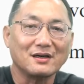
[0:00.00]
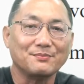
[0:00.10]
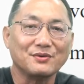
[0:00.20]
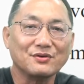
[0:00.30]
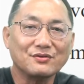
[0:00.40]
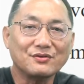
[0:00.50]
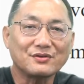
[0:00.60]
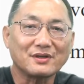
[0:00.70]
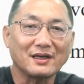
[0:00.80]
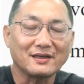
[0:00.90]

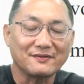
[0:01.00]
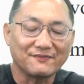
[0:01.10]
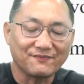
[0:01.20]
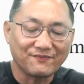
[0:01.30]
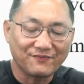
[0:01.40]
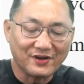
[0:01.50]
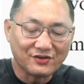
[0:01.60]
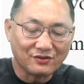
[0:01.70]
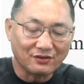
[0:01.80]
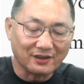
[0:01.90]
abused, and
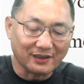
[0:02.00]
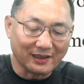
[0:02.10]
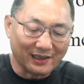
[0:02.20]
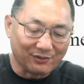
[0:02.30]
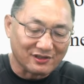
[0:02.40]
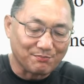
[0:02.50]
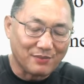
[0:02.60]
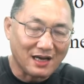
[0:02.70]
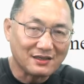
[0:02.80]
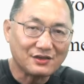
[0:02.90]
physically he was
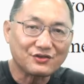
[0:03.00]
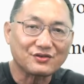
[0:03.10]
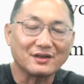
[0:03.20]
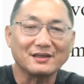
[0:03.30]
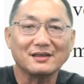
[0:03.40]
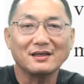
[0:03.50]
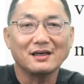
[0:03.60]
punished, and